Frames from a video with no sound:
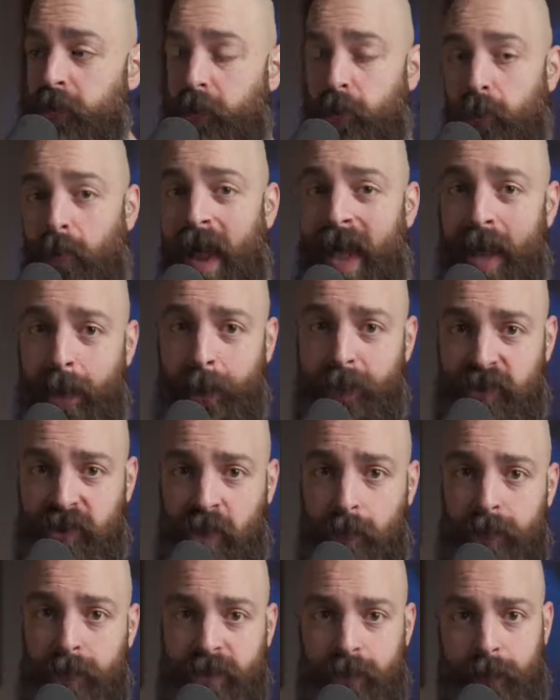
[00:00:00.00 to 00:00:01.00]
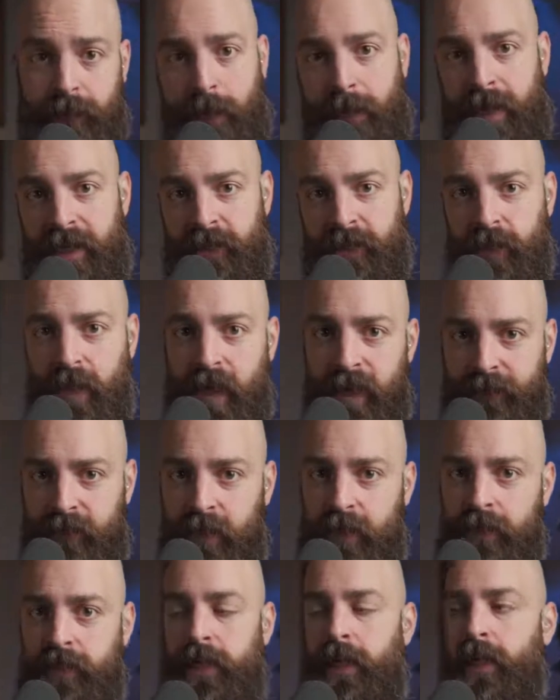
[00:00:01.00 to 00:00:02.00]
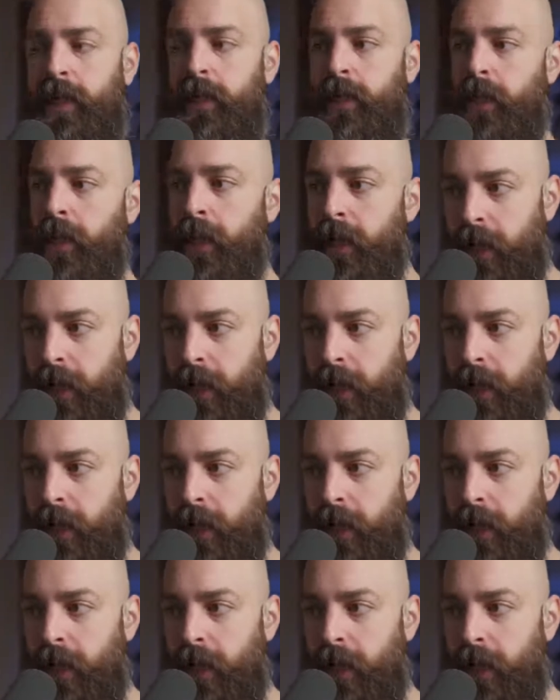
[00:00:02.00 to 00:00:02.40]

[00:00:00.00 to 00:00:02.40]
grabbed someone's information off LinkedIn,